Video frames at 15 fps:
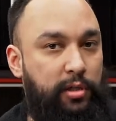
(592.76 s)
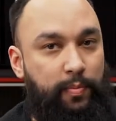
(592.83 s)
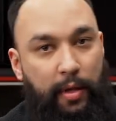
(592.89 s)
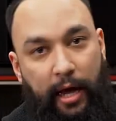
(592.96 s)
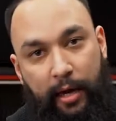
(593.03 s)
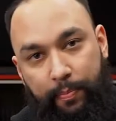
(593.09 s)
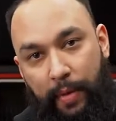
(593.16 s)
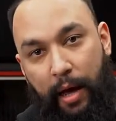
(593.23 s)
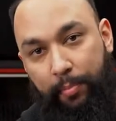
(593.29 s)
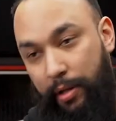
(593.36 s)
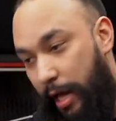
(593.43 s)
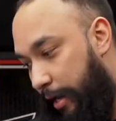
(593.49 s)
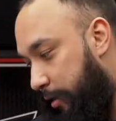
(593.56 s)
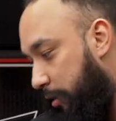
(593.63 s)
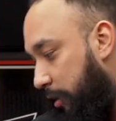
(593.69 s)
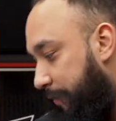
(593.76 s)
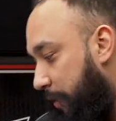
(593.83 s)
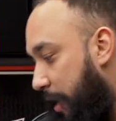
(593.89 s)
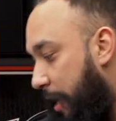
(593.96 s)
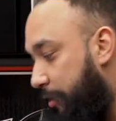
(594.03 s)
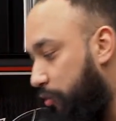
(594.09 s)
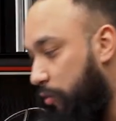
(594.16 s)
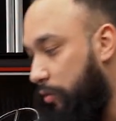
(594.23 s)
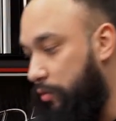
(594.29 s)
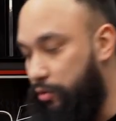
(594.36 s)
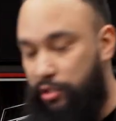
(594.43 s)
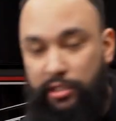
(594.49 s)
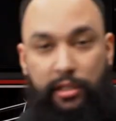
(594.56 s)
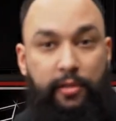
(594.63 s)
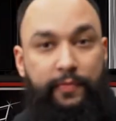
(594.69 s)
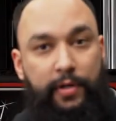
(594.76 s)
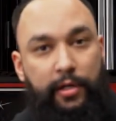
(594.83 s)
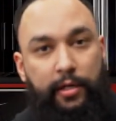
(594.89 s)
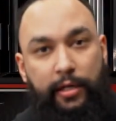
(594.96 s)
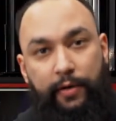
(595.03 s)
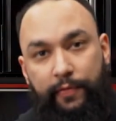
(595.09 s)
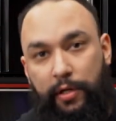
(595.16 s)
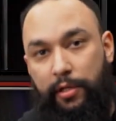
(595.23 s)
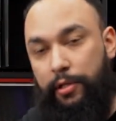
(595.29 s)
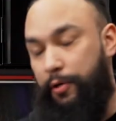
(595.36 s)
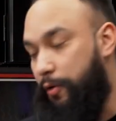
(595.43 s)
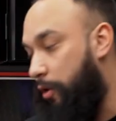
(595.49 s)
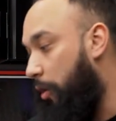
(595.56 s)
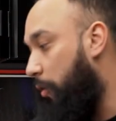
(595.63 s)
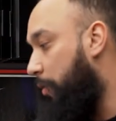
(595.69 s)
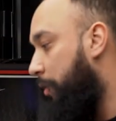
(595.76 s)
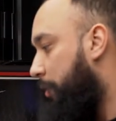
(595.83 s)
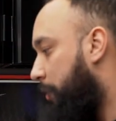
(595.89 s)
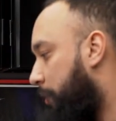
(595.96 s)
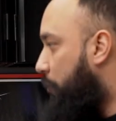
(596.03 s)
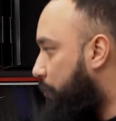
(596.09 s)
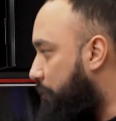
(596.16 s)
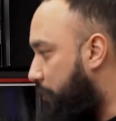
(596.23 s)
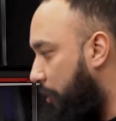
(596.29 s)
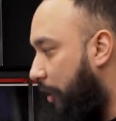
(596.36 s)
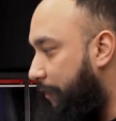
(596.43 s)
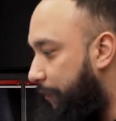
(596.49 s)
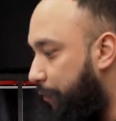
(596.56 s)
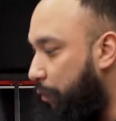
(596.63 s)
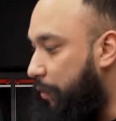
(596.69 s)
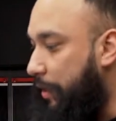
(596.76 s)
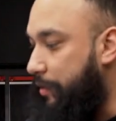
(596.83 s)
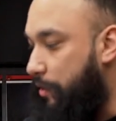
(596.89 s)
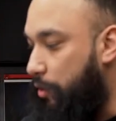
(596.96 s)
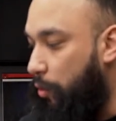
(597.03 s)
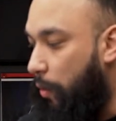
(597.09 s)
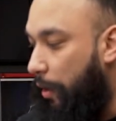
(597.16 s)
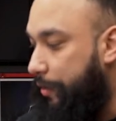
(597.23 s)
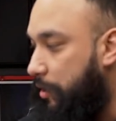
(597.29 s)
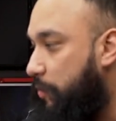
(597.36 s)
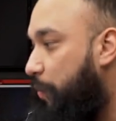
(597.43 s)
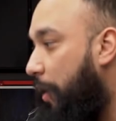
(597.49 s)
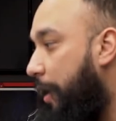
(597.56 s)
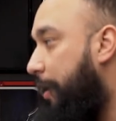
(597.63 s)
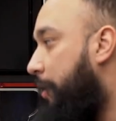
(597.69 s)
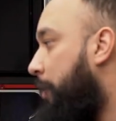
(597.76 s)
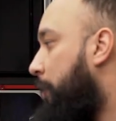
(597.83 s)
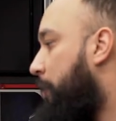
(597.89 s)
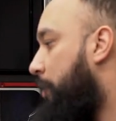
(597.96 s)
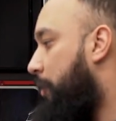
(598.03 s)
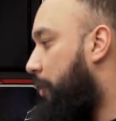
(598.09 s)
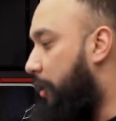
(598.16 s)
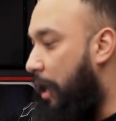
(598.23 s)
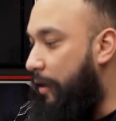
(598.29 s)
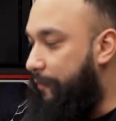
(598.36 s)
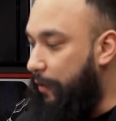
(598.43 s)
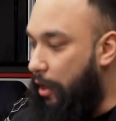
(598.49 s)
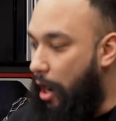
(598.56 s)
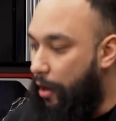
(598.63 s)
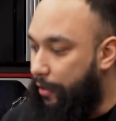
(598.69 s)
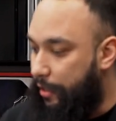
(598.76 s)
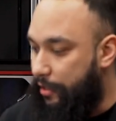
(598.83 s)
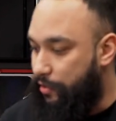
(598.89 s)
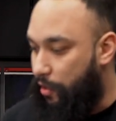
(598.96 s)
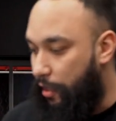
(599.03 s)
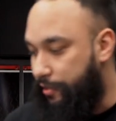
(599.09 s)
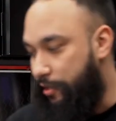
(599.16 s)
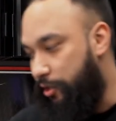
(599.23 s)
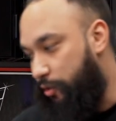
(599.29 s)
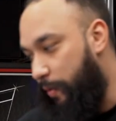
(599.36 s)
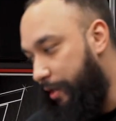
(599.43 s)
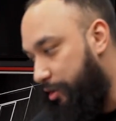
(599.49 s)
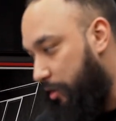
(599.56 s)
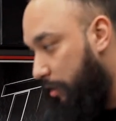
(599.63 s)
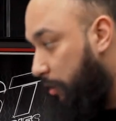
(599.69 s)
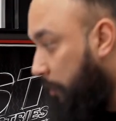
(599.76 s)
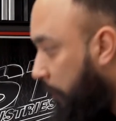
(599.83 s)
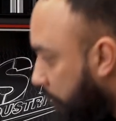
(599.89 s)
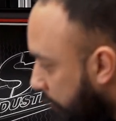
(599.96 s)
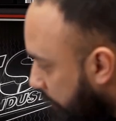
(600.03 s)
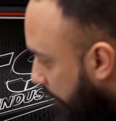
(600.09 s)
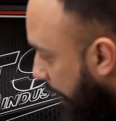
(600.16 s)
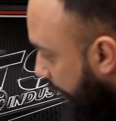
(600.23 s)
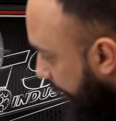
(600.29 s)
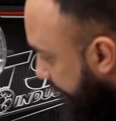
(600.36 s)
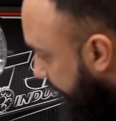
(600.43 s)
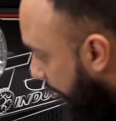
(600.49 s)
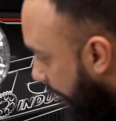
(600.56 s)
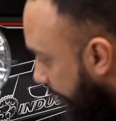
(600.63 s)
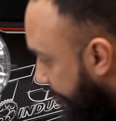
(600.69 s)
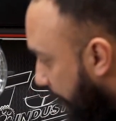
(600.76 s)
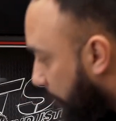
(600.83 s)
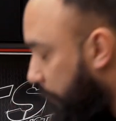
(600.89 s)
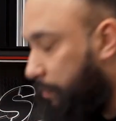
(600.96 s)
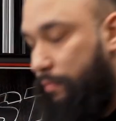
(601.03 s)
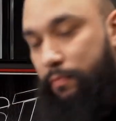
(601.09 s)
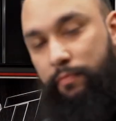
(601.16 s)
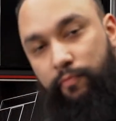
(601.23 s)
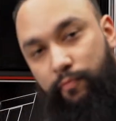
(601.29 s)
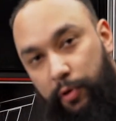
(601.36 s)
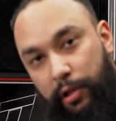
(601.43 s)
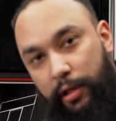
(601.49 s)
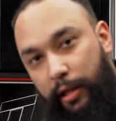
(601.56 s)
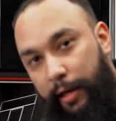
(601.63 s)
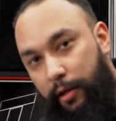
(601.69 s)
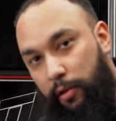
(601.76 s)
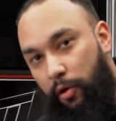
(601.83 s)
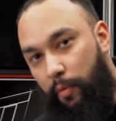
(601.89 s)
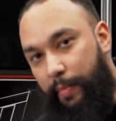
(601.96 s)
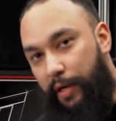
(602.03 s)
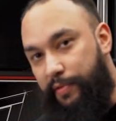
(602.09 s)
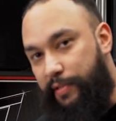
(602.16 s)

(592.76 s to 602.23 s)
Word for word: black, matte black, leave it natural, and just give it, a, give it a clear coat. We still have a few things to do on this bike. Got to figure out an exhaust situation. I like the high mount, really like a low mount